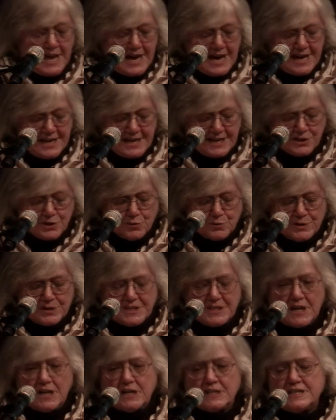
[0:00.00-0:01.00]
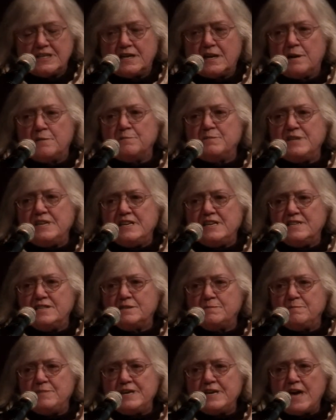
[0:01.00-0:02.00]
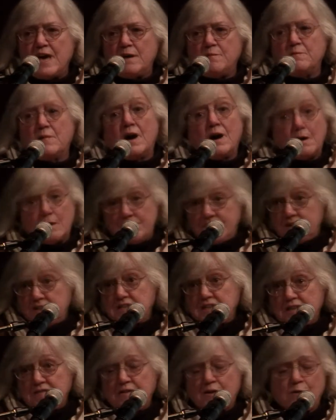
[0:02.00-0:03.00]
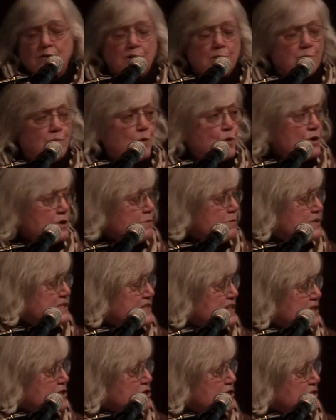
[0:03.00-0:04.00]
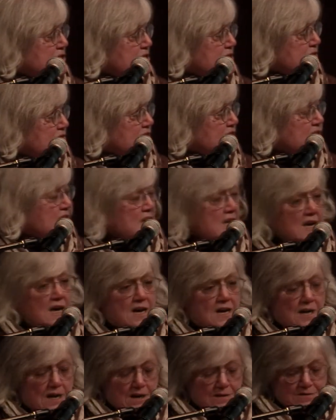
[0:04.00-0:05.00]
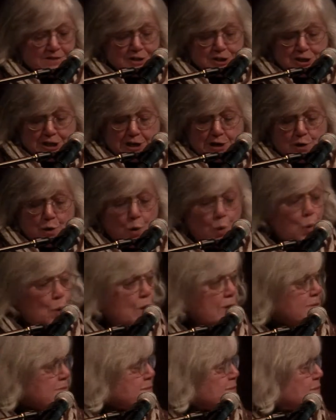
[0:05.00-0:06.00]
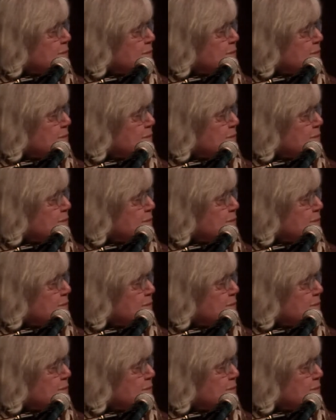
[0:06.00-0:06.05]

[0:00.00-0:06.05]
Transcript: And as a result, um, these became obviously very important possessions of the, of the Qing court.